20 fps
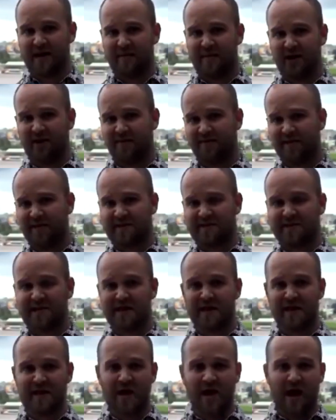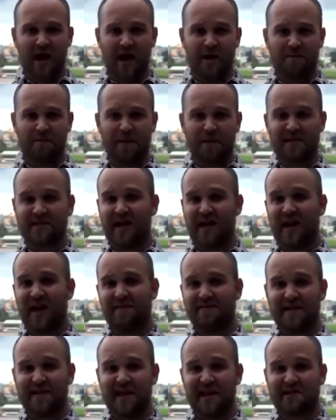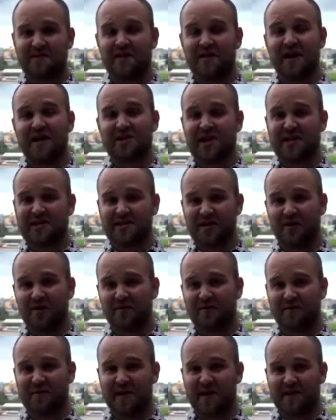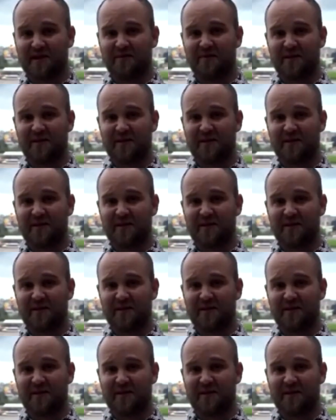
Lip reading: violence. They're reporting of vote rigging. They're reporting